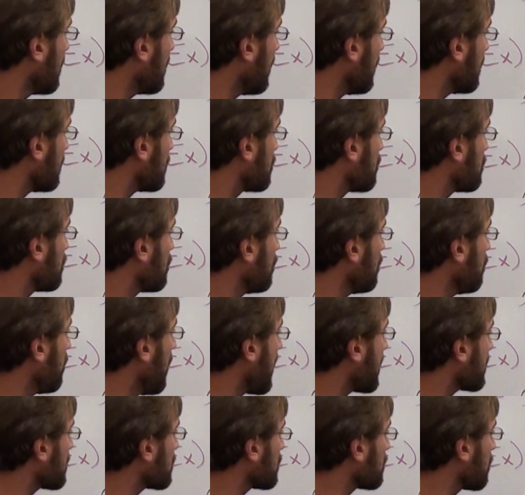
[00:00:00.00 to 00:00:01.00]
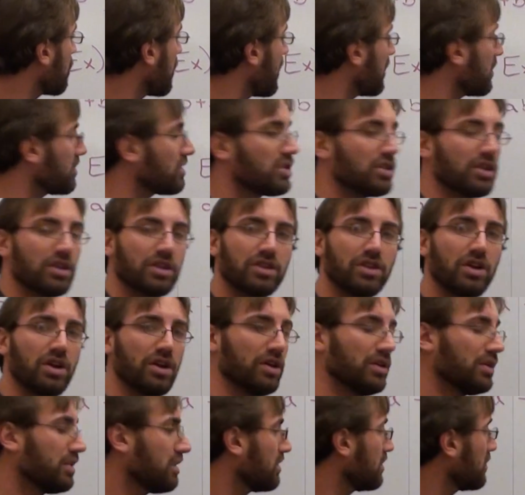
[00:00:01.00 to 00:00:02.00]
it's 2x squared to the
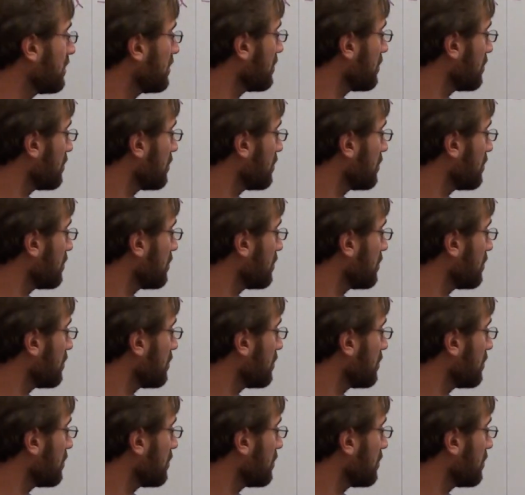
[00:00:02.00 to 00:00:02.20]
third.